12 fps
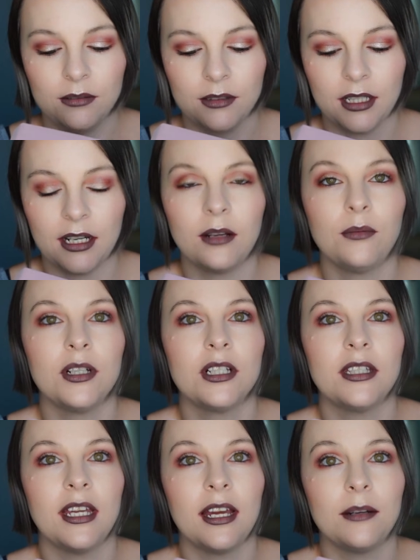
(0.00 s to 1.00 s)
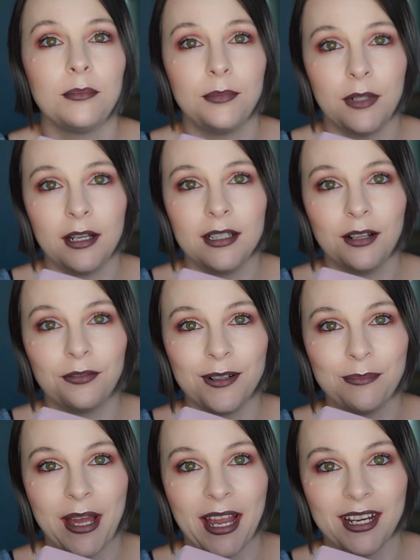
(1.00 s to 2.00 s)
that I wish they had done
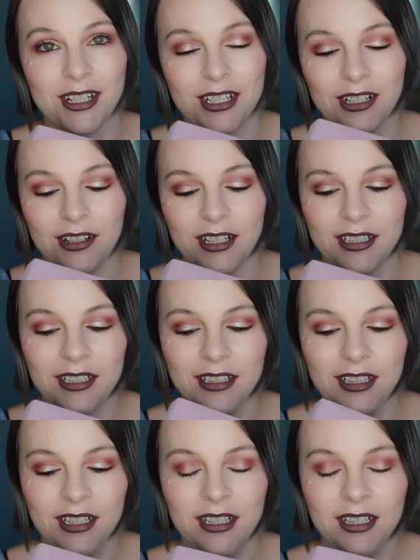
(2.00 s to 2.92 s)
different packaging on.